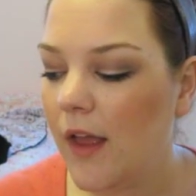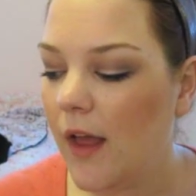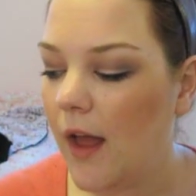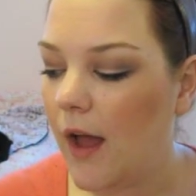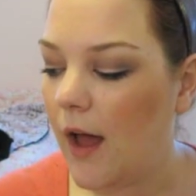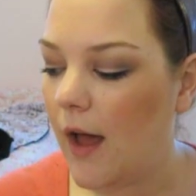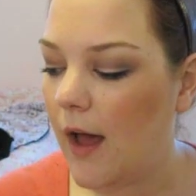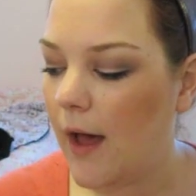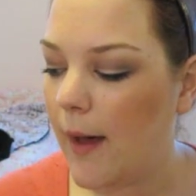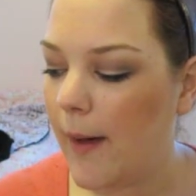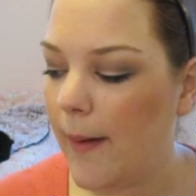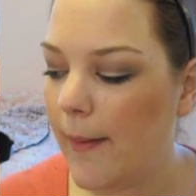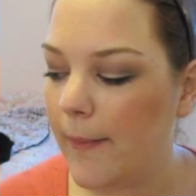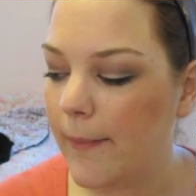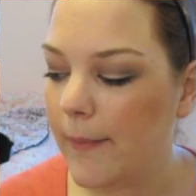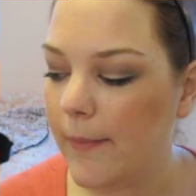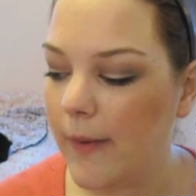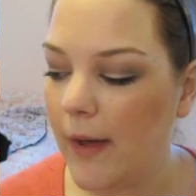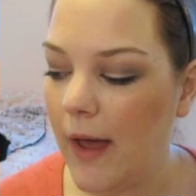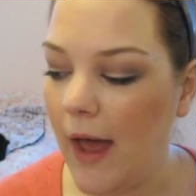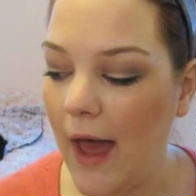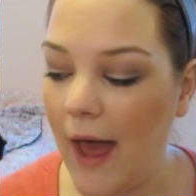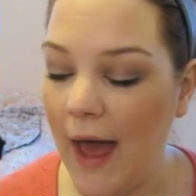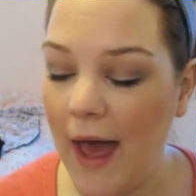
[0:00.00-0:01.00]

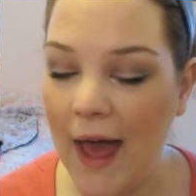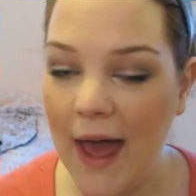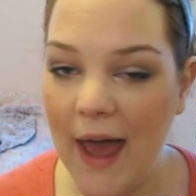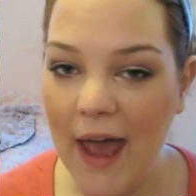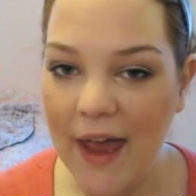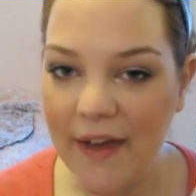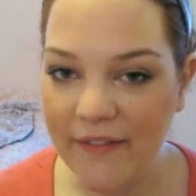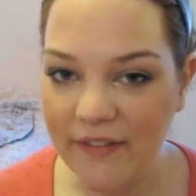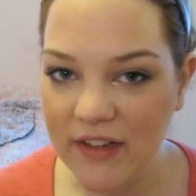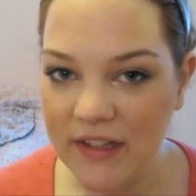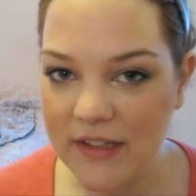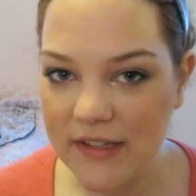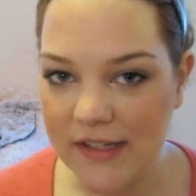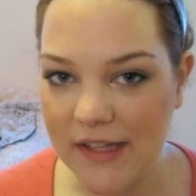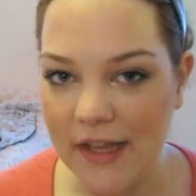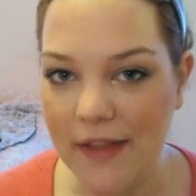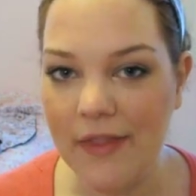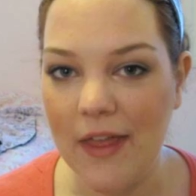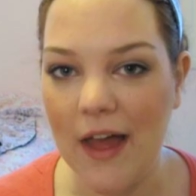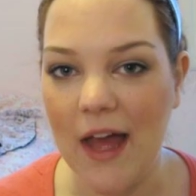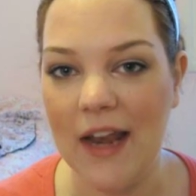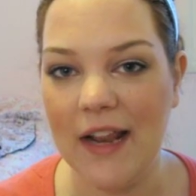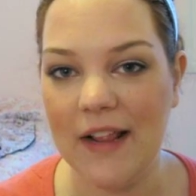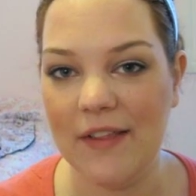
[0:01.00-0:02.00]
Having said
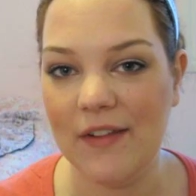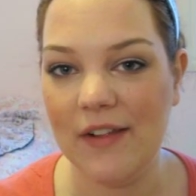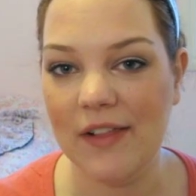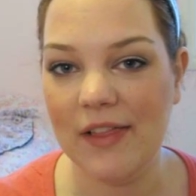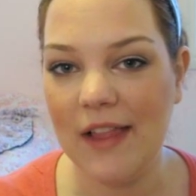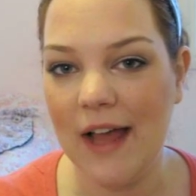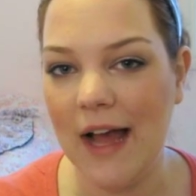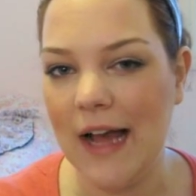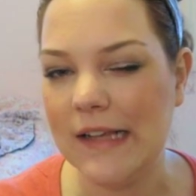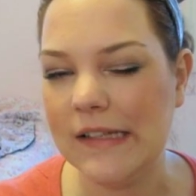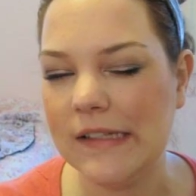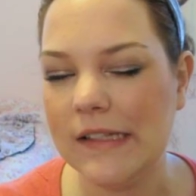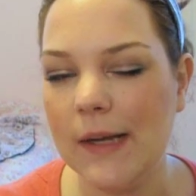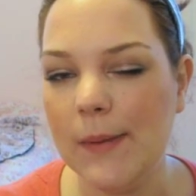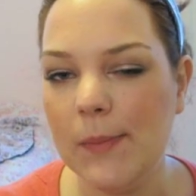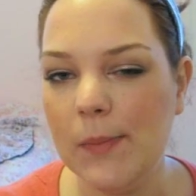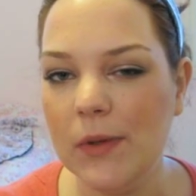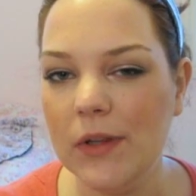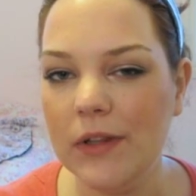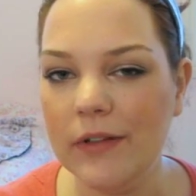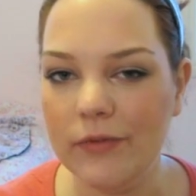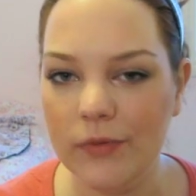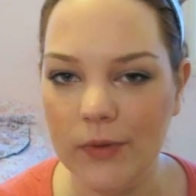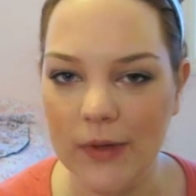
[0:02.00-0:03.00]
that, in the last
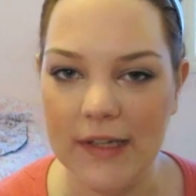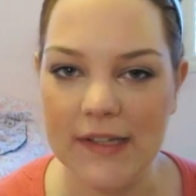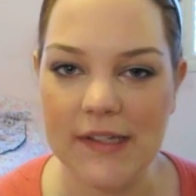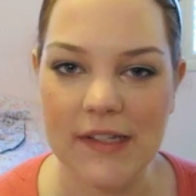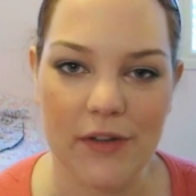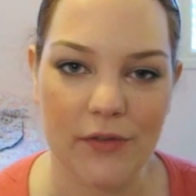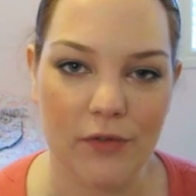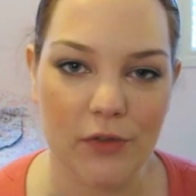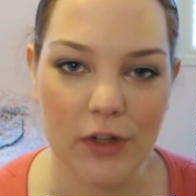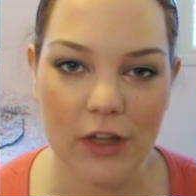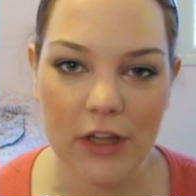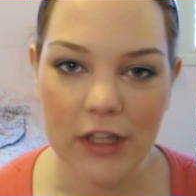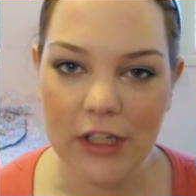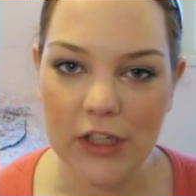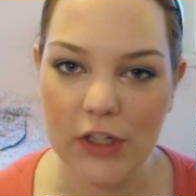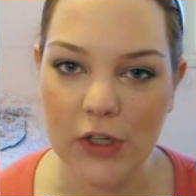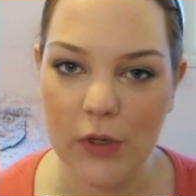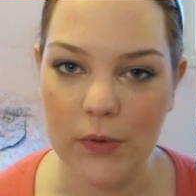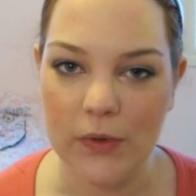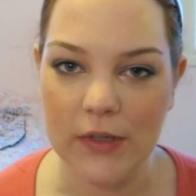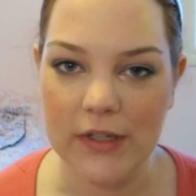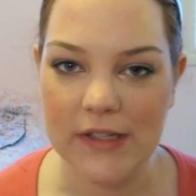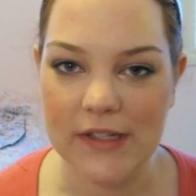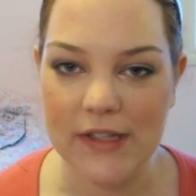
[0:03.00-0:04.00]
couple of weeks I've really
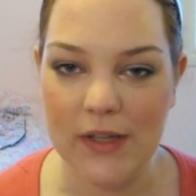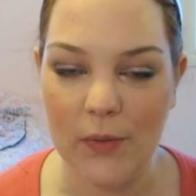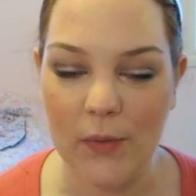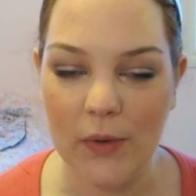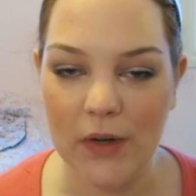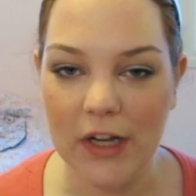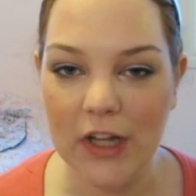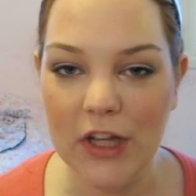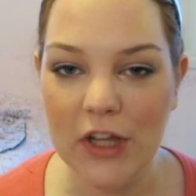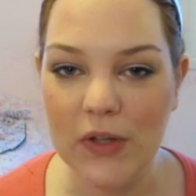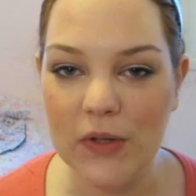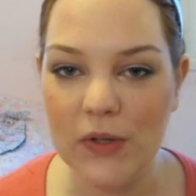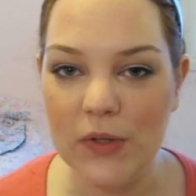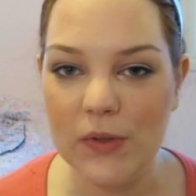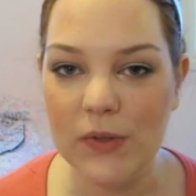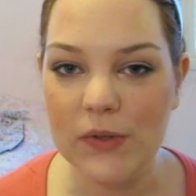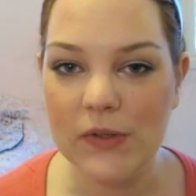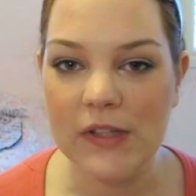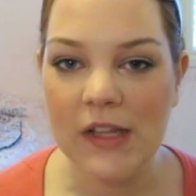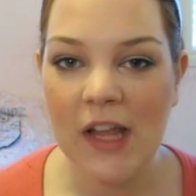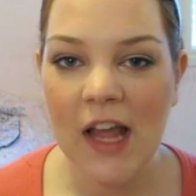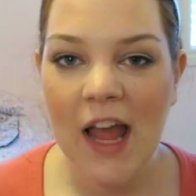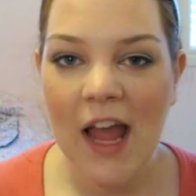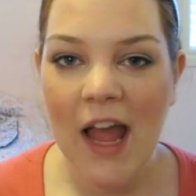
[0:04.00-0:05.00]
noticed that when I
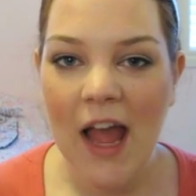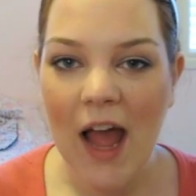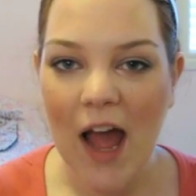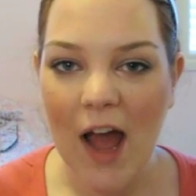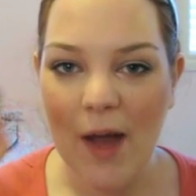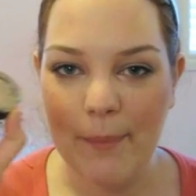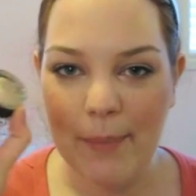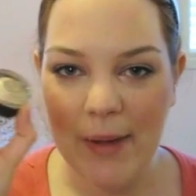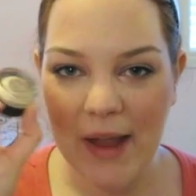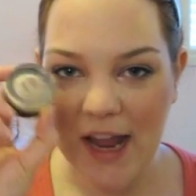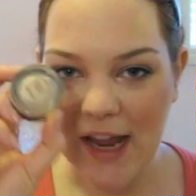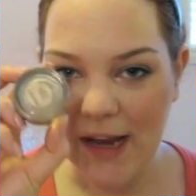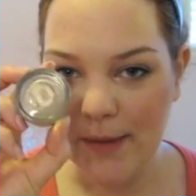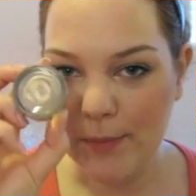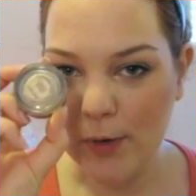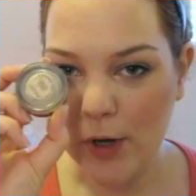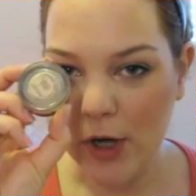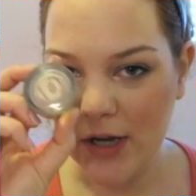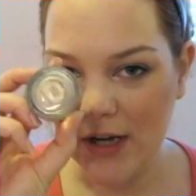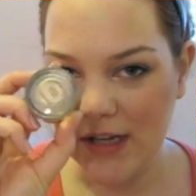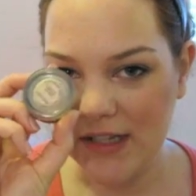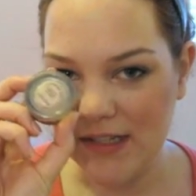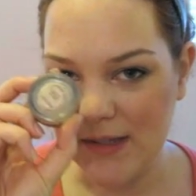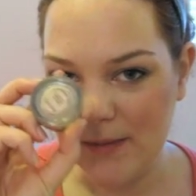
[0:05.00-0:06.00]
use a paint
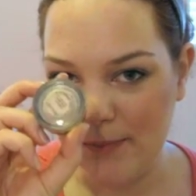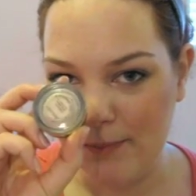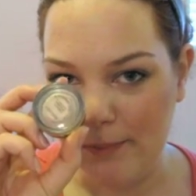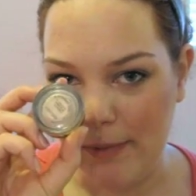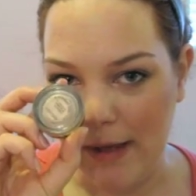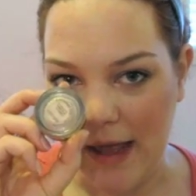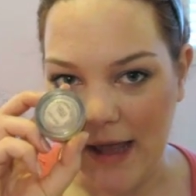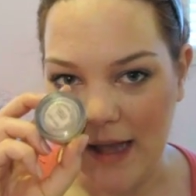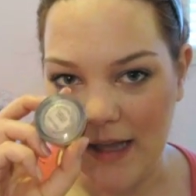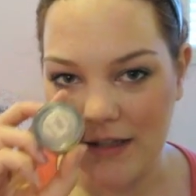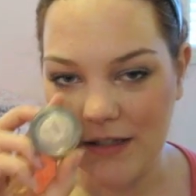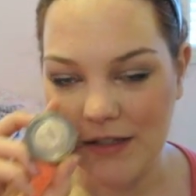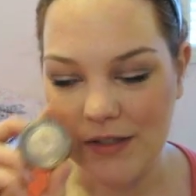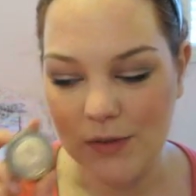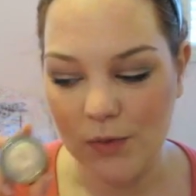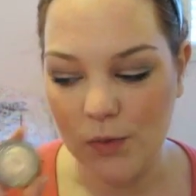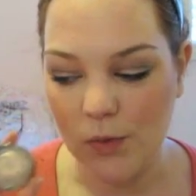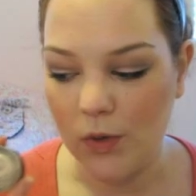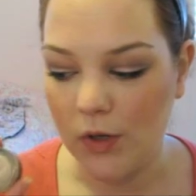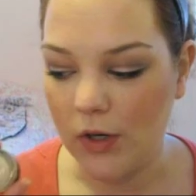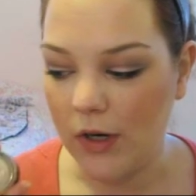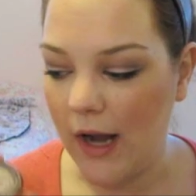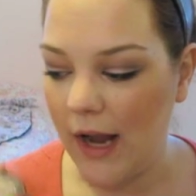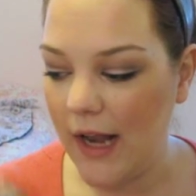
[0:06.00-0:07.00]
pot as a base
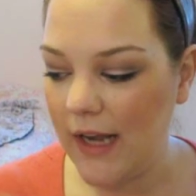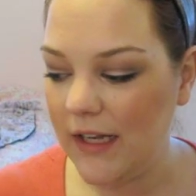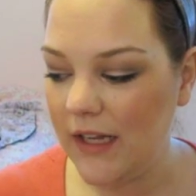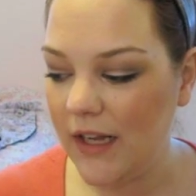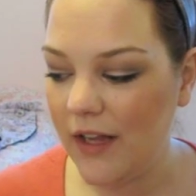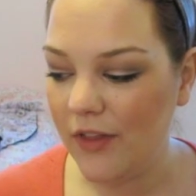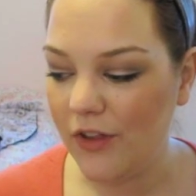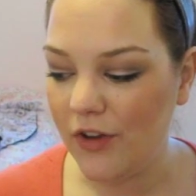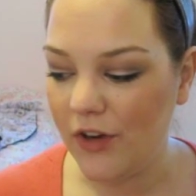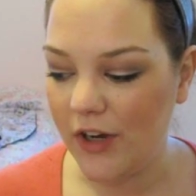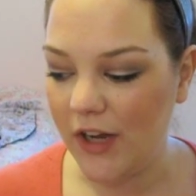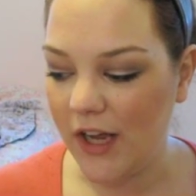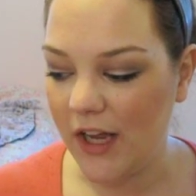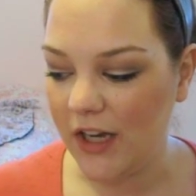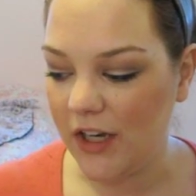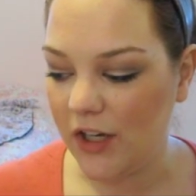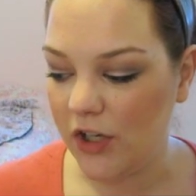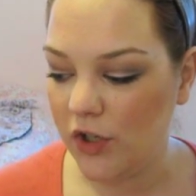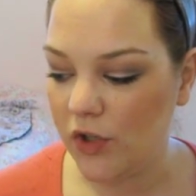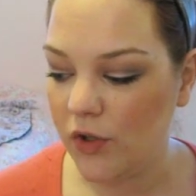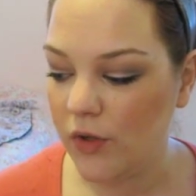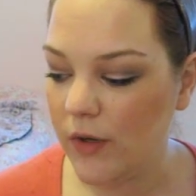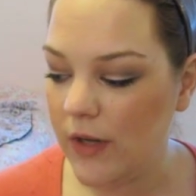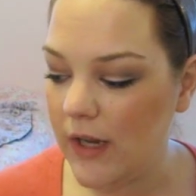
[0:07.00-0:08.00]
or any other kind of
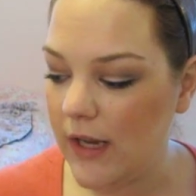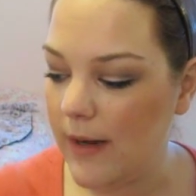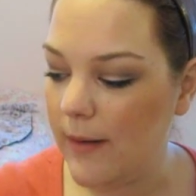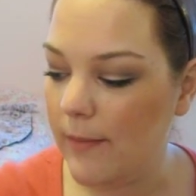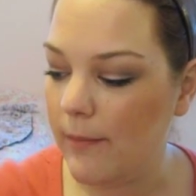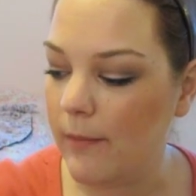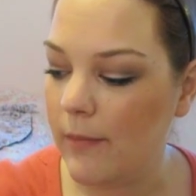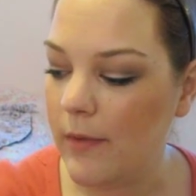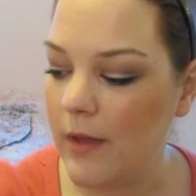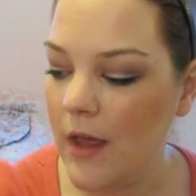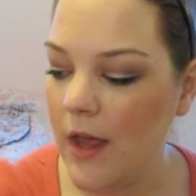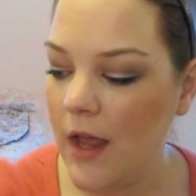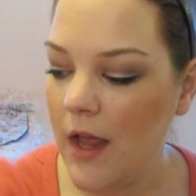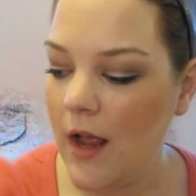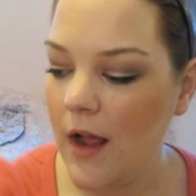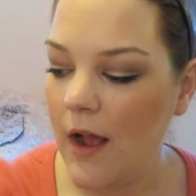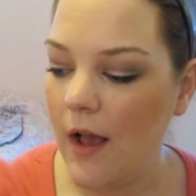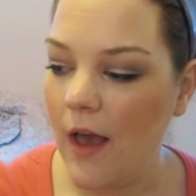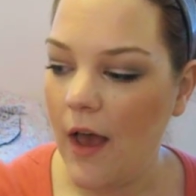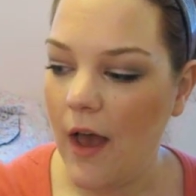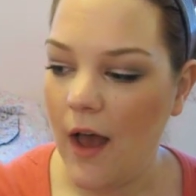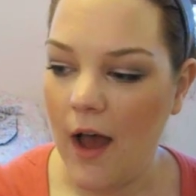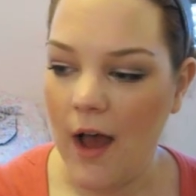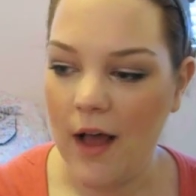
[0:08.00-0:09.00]
cream,
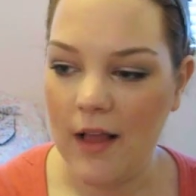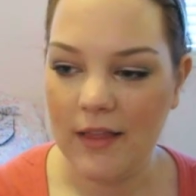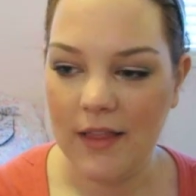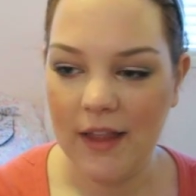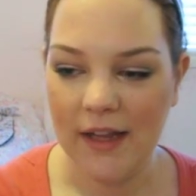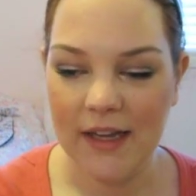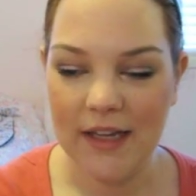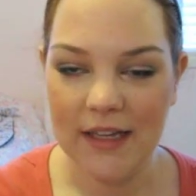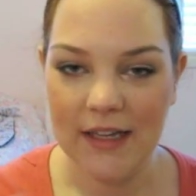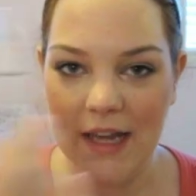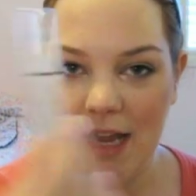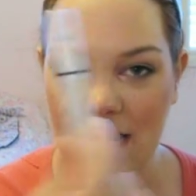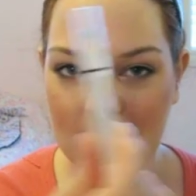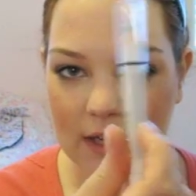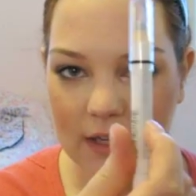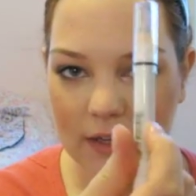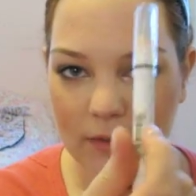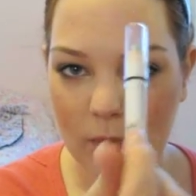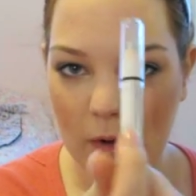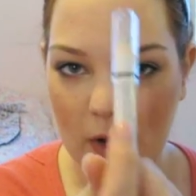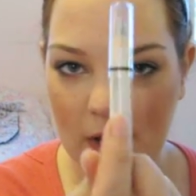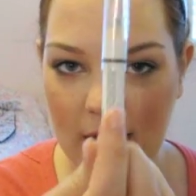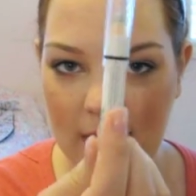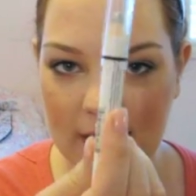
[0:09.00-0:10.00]
like an
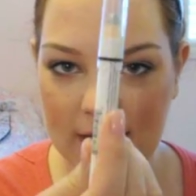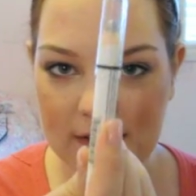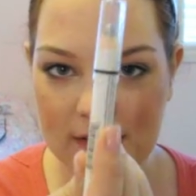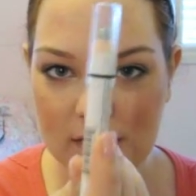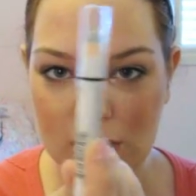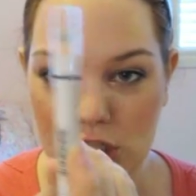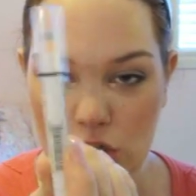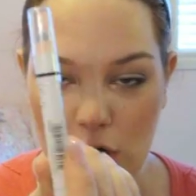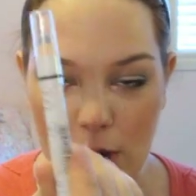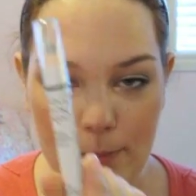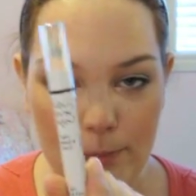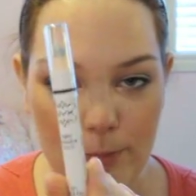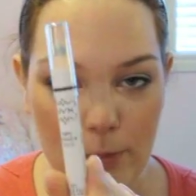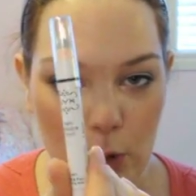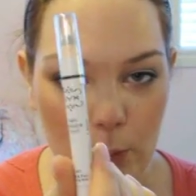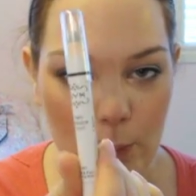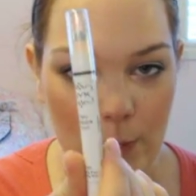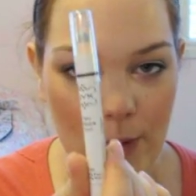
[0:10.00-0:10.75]
NYX Jumbo